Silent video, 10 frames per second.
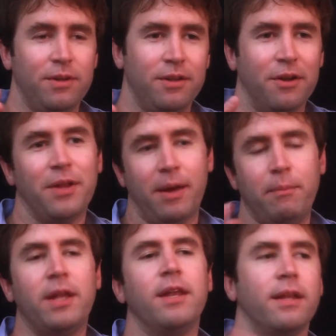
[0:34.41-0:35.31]
you know, I
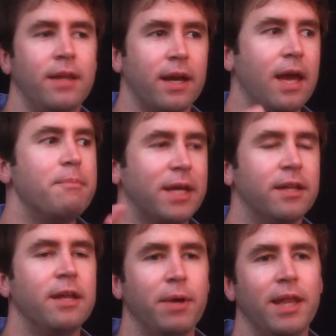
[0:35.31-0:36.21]
mean, not
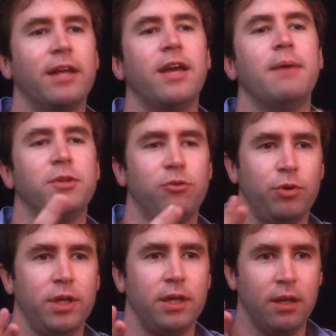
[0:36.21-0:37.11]
chemically, but like
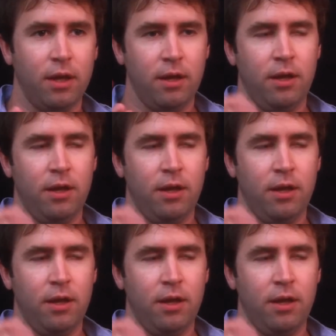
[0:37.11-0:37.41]
chemistry,